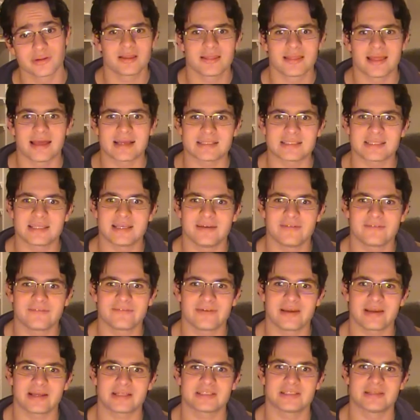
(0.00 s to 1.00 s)
that's the
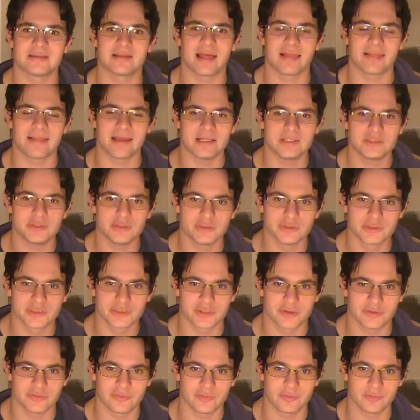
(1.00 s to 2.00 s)
affection that they do
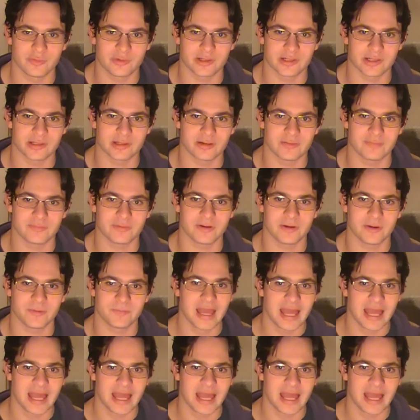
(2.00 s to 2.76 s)
show for one another.